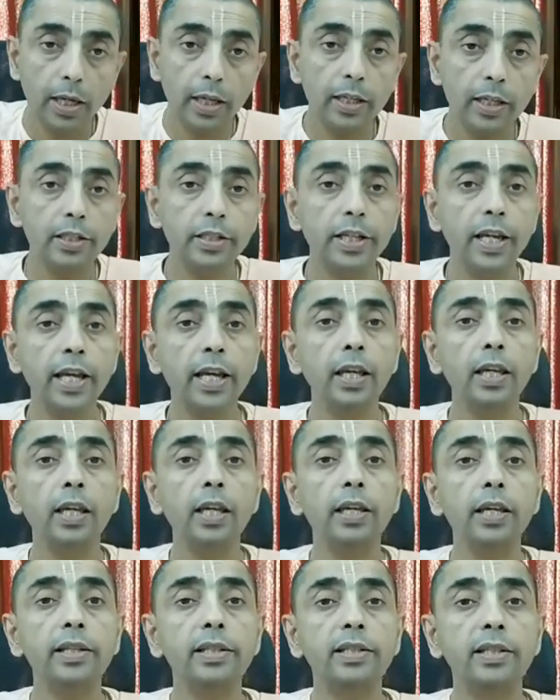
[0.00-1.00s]

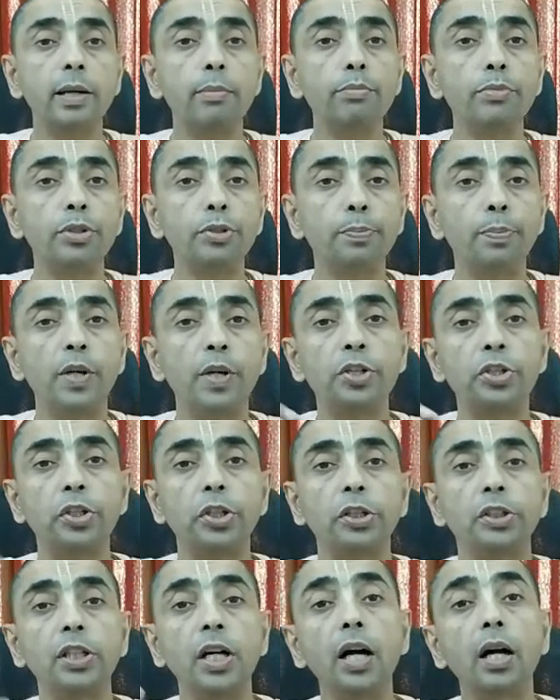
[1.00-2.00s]
Yehi
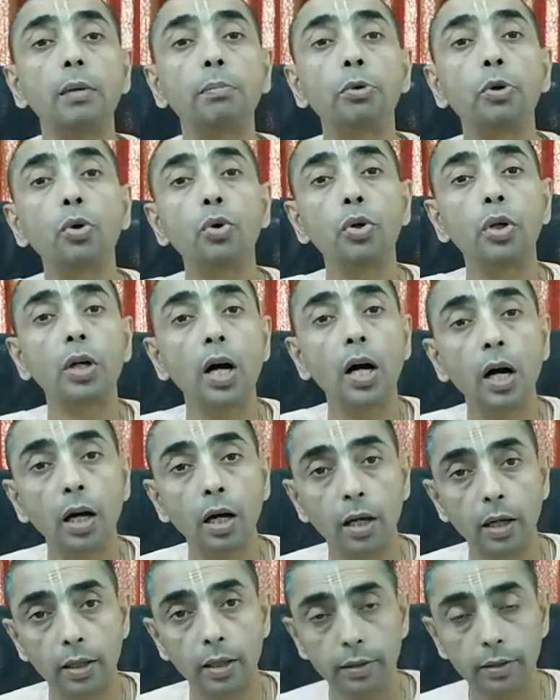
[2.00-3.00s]
samsparshajab
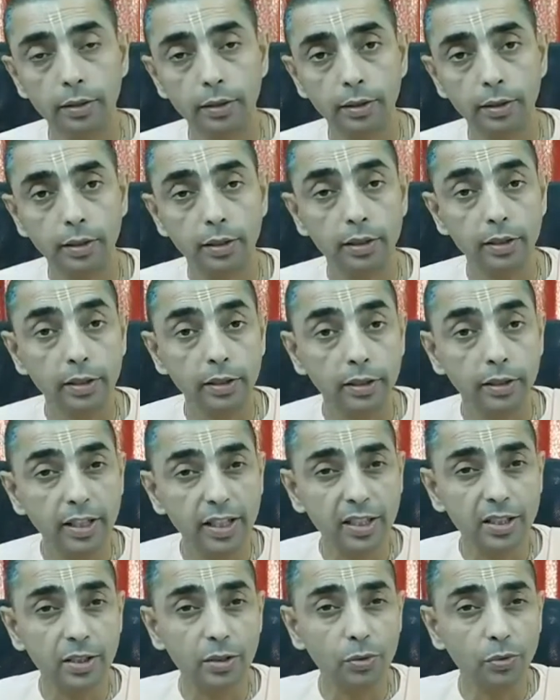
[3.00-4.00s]
hoga.
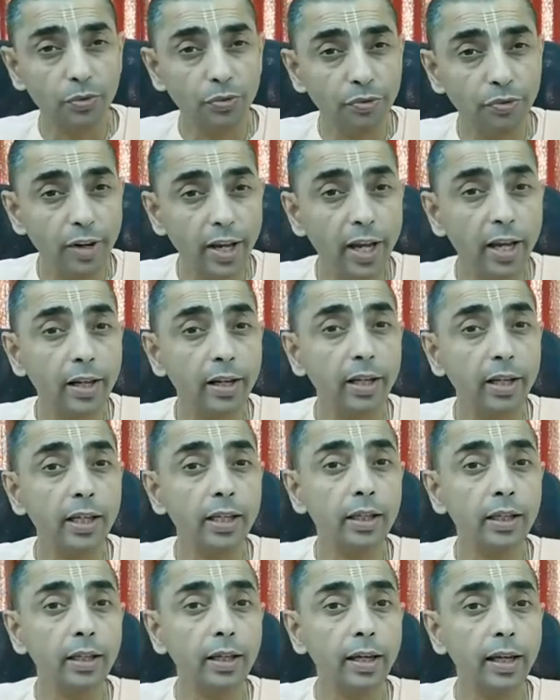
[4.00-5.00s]
This
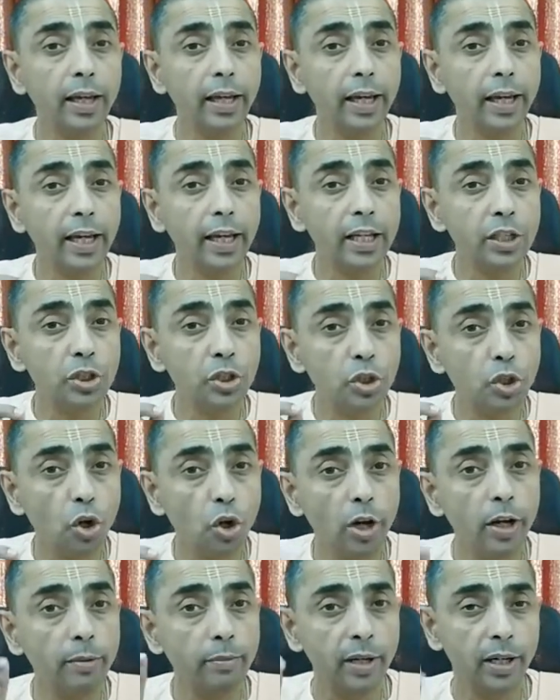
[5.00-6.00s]
very
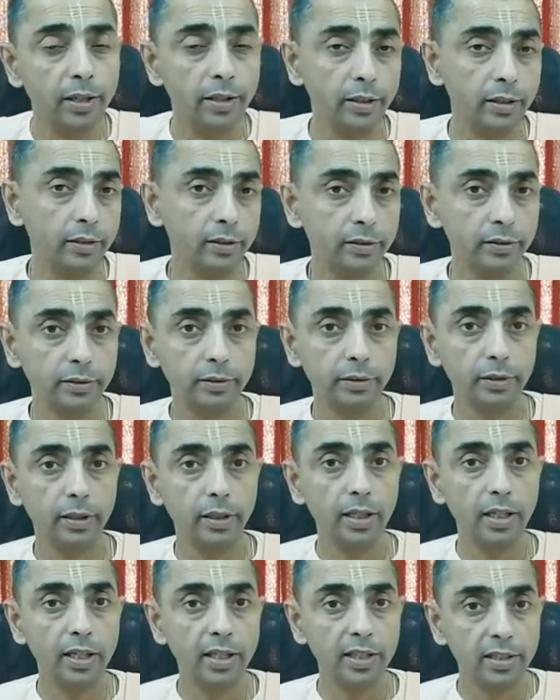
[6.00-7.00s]
enjoyment,
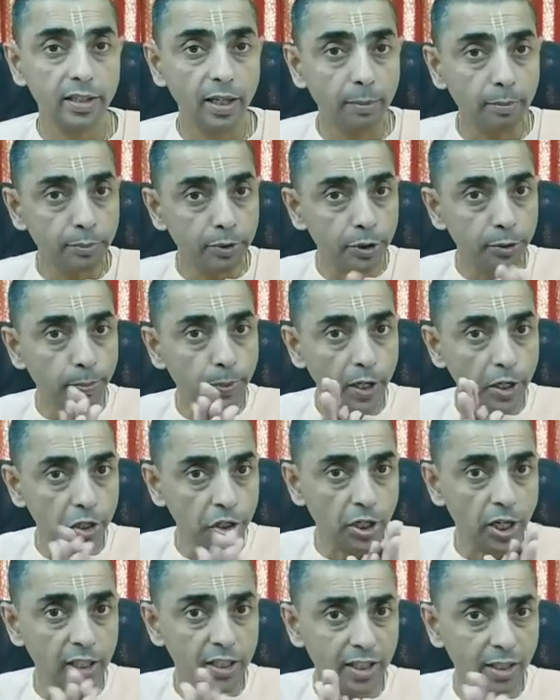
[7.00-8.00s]

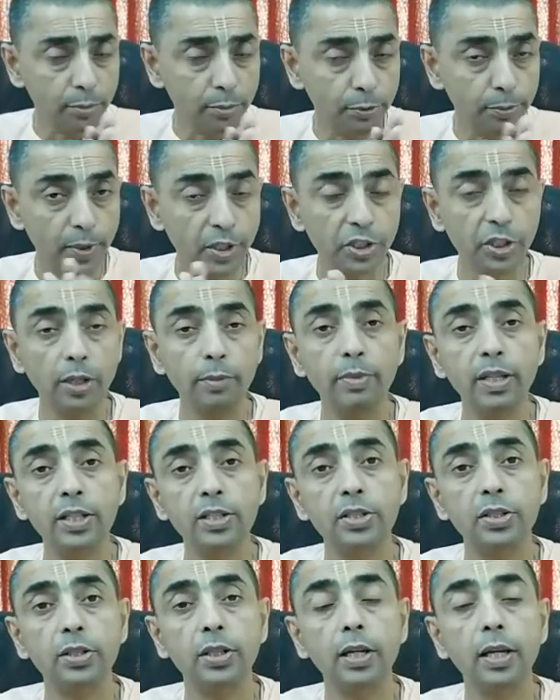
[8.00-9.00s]
samsparsha. Samsparsha
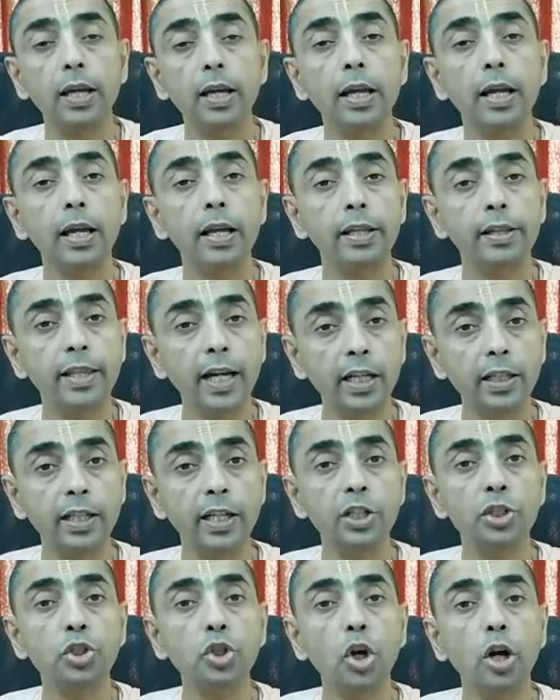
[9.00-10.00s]
means that
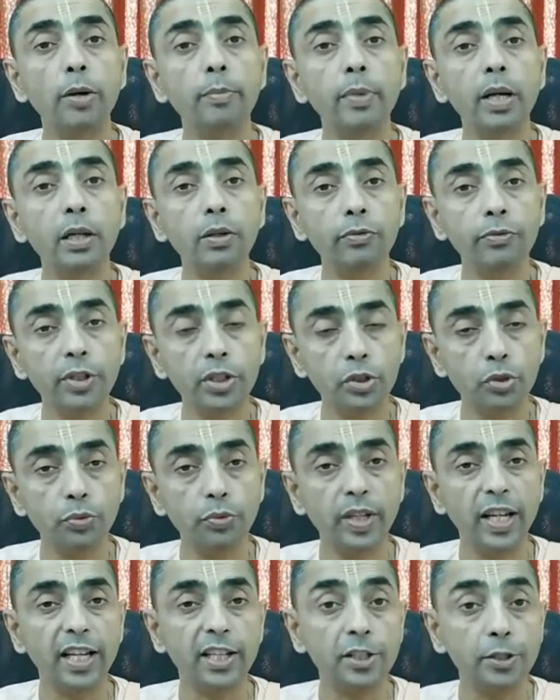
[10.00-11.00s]
enjoyment which
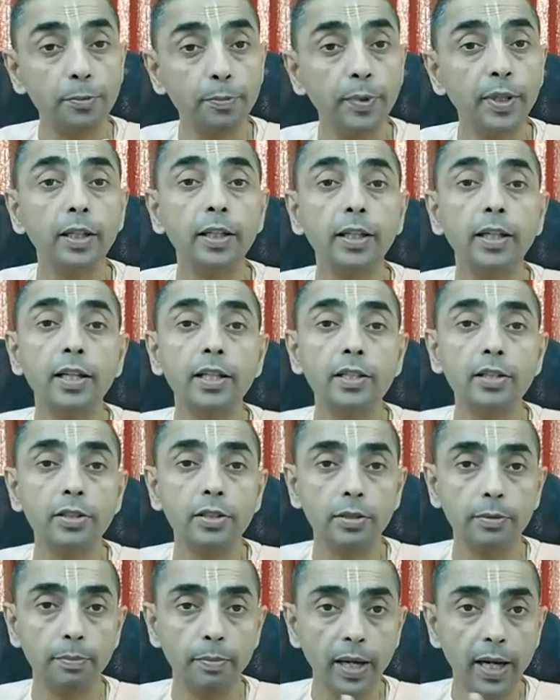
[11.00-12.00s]
we
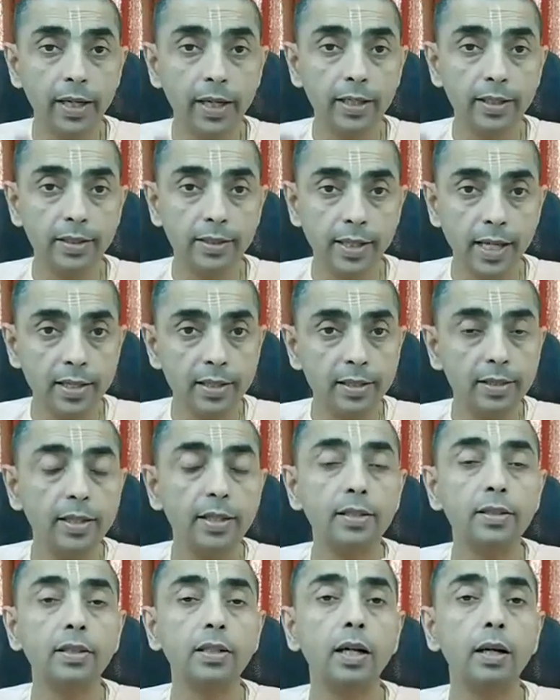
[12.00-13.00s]
experience by
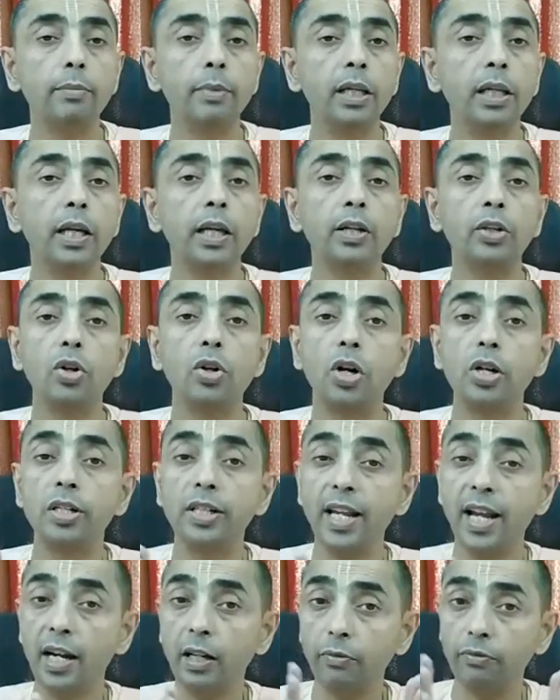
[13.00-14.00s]
senses coming in
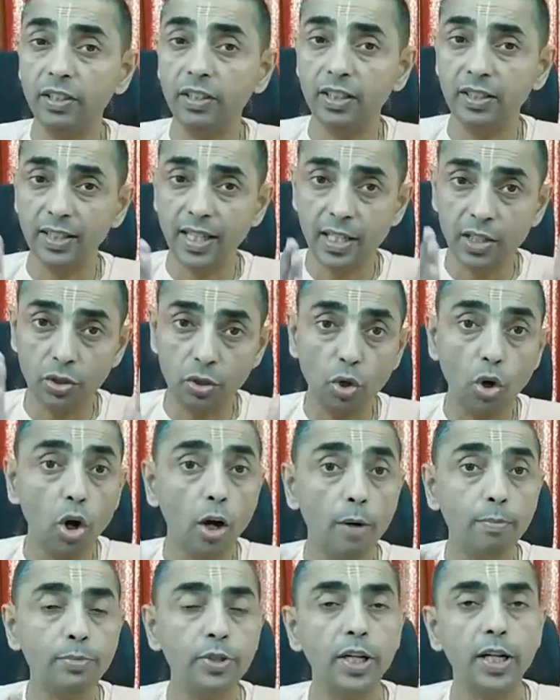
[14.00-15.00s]
contact with the sense
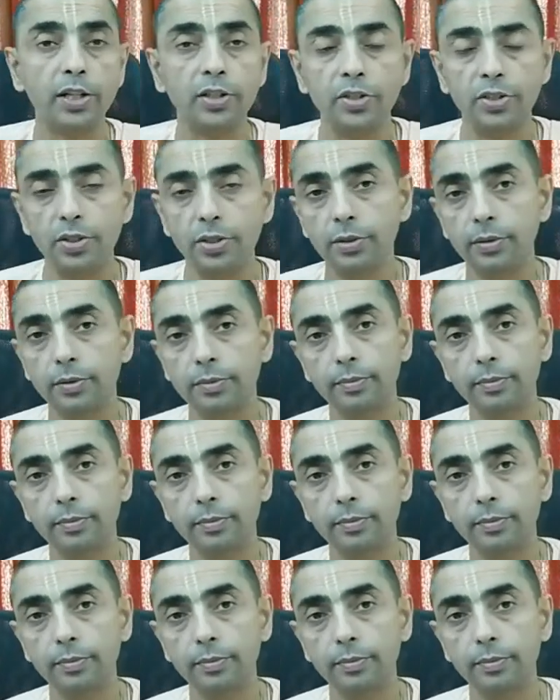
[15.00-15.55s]
objects.